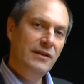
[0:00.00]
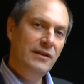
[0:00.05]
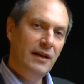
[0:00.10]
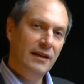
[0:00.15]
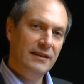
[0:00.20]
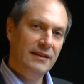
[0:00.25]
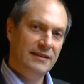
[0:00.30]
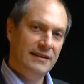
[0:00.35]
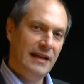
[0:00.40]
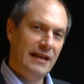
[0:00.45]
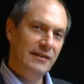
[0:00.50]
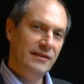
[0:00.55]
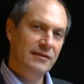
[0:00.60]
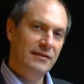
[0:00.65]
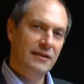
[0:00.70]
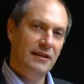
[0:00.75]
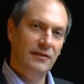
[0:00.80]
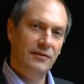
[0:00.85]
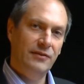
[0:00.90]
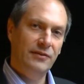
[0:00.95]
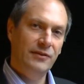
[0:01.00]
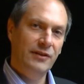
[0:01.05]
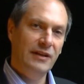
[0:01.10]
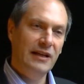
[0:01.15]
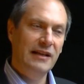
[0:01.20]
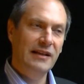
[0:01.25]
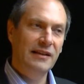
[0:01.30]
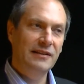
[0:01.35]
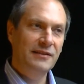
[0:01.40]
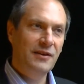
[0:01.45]
you understand yourself, you
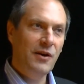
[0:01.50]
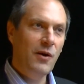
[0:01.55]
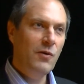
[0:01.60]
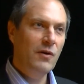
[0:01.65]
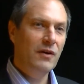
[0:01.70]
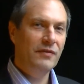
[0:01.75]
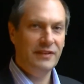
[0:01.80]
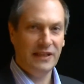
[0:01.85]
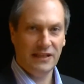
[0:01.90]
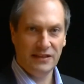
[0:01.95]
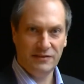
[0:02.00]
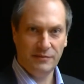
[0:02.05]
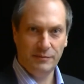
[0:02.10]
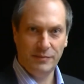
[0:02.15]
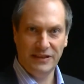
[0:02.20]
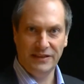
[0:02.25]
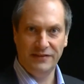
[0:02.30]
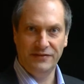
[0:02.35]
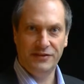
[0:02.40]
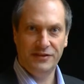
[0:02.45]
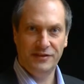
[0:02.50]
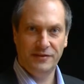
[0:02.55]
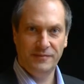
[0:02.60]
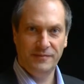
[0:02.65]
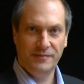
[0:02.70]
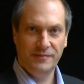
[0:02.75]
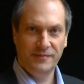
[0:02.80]
can let go of negative beliefs.